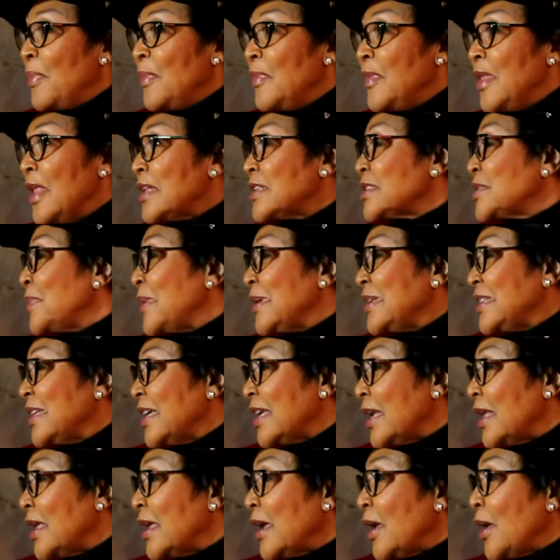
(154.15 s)
Nelson
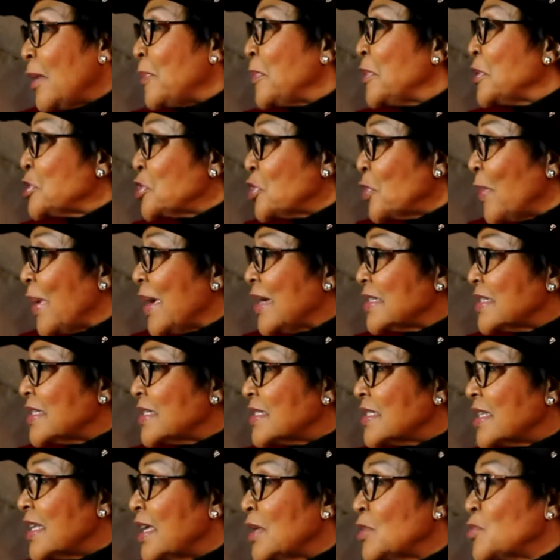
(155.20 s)
Mandela
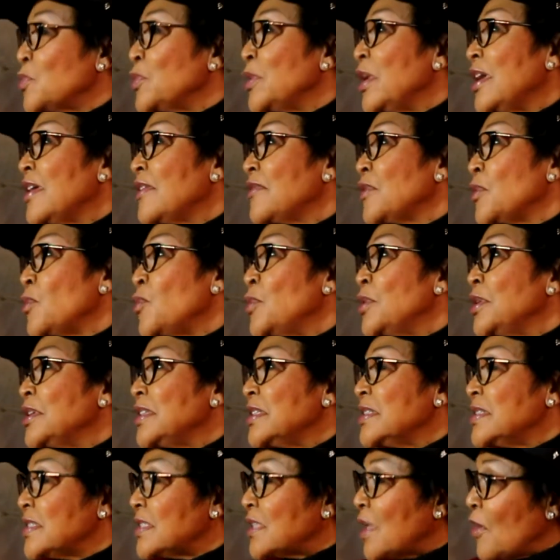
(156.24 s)
epitomizes that. We have a
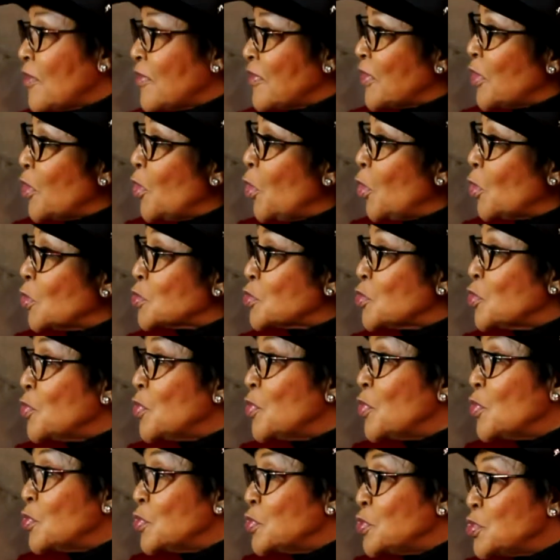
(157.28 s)
word in South called
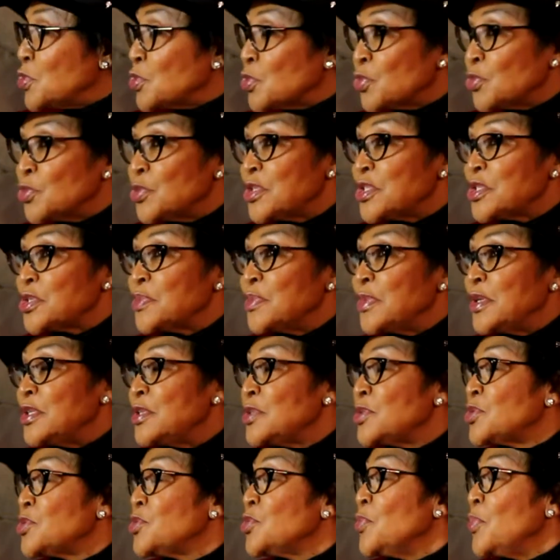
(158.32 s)
Ubuntu, which
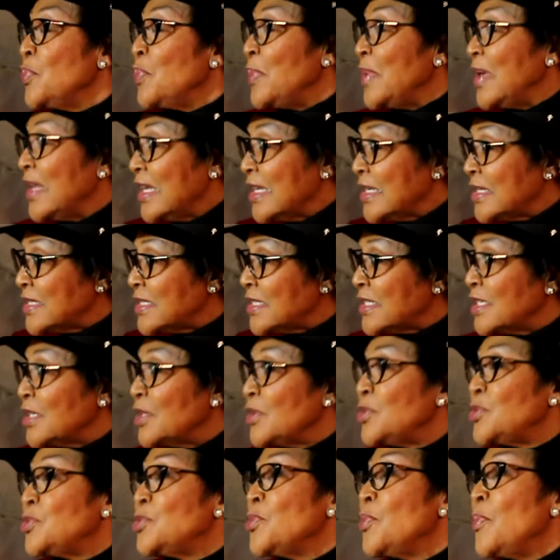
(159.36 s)
means
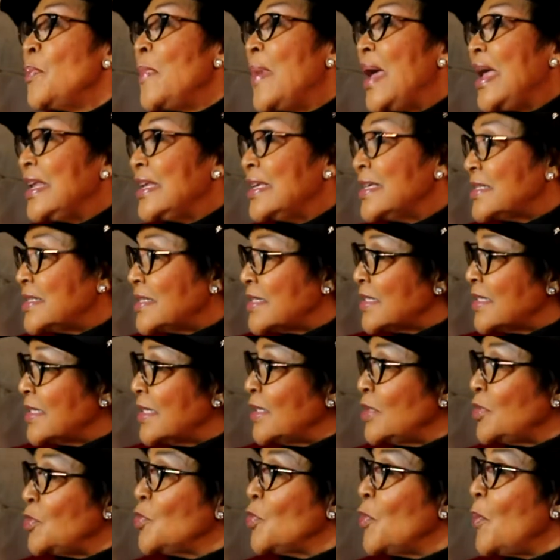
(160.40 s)
humility,
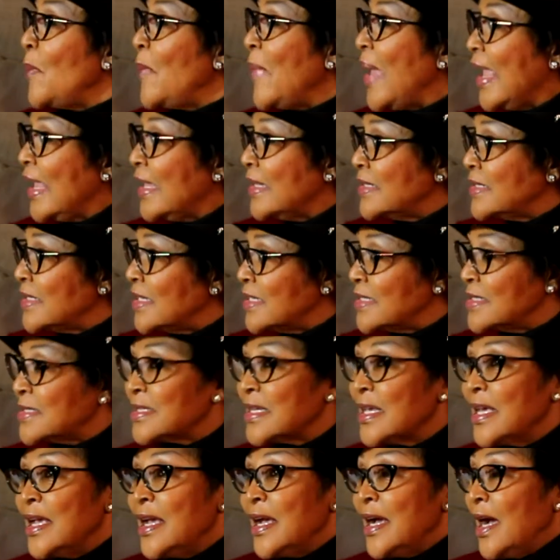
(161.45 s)
humanity,
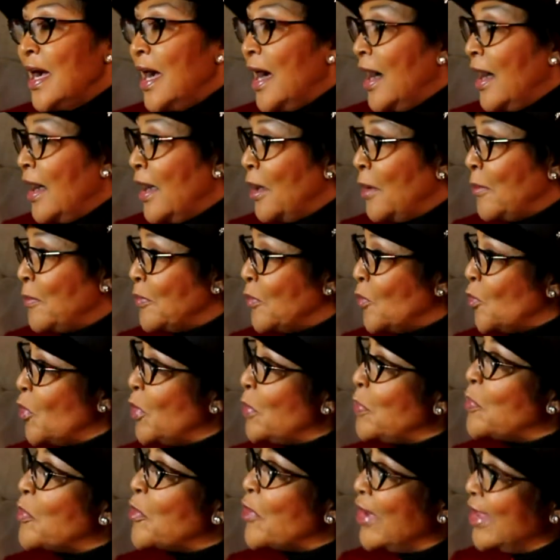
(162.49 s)
humaneness.
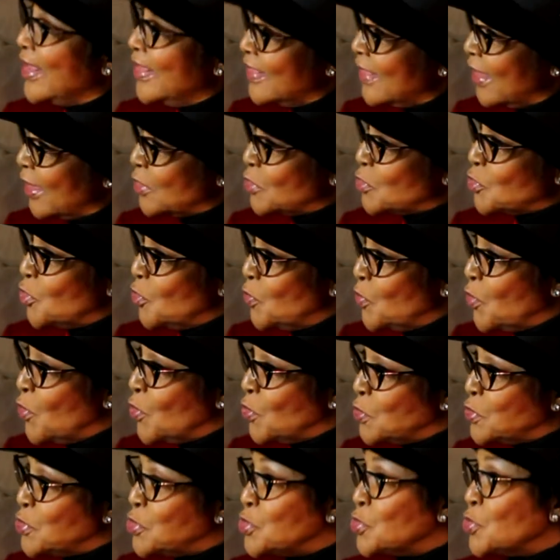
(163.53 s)
We bring that
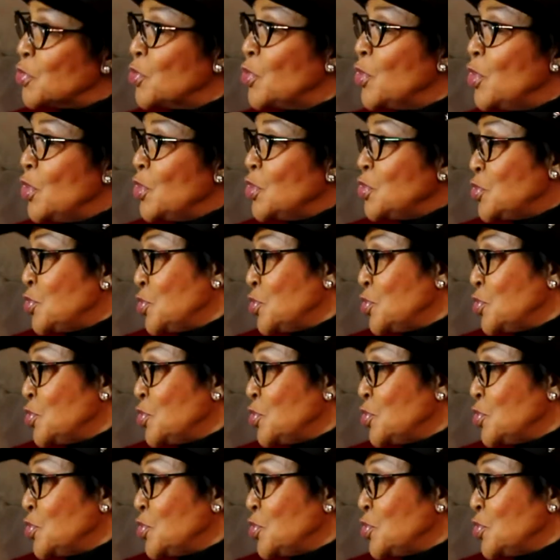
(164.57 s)
Ubuntu